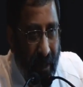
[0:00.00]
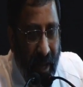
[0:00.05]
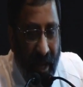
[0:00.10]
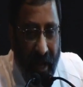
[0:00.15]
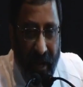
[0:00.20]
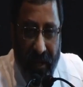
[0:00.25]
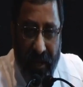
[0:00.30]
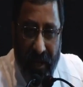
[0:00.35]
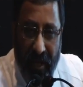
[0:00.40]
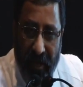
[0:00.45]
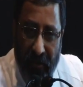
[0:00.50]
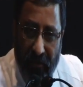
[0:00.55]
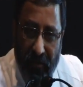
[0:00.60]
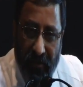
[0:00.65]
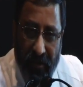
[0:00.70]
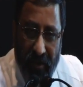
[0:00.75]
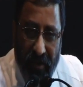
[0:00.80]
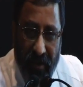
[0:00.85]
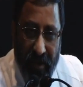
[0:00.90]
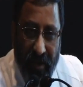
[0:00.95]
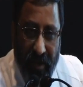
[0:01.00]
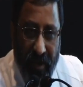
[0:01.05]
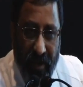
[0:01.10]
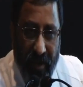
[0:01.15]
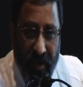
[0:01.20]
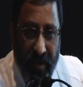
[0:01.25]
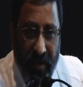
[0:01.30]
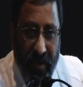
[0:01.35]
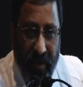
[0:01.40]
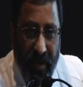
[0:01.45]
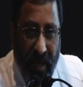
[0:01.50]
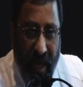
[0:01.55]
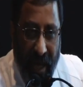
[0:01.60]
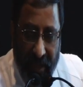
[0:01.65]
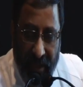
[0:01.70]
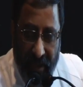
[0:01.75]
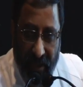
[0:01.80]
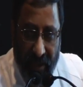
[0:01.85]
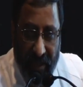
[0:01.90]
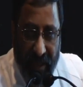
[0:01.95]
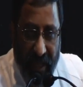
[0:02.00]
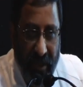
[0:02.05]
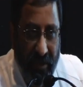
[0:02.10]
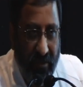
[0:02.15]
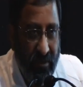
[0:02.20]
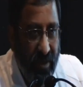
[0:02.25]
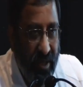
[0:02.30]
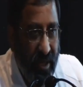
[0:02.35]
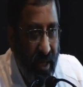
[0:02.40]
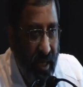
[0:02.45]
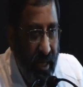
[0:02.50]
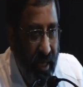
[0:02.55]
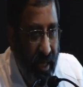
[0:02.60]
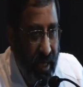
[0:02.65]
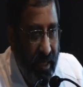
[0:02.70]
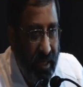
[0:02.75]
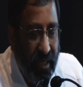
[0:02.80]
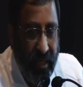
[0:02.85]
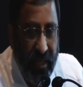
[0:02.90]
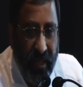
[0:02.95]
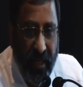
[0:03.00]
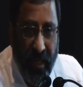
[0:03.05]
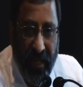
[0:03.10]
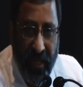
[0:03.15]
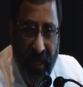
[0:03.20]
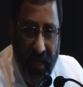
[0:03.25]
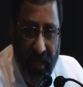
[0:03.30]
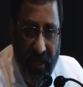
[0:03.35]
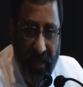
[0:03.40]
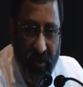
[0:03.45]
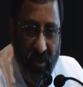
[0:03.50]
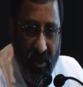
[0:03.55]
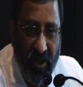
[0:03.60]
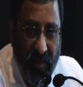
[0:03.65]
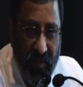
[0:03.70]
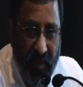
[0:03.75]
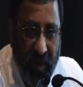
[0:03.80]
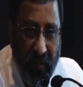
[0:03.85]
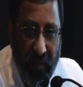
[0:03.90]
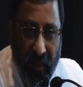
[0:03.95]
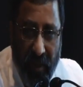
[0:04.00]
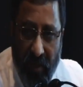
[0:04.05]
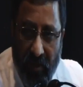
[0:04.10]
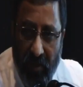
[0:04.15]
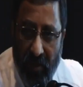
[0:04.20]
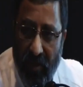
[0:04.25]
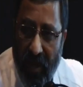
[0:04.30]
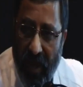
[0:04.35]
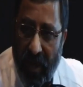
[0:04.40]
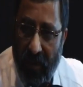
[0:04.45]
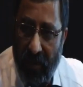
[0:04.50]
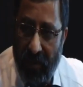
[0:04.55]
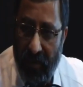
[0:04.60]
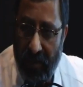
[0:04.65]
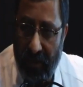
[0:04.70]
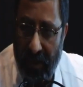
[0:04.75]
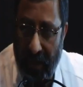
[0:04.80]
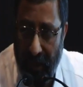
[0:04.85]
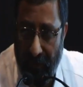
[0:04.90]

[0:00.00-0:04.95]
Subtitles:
And if I thought I could collect and connect those people who have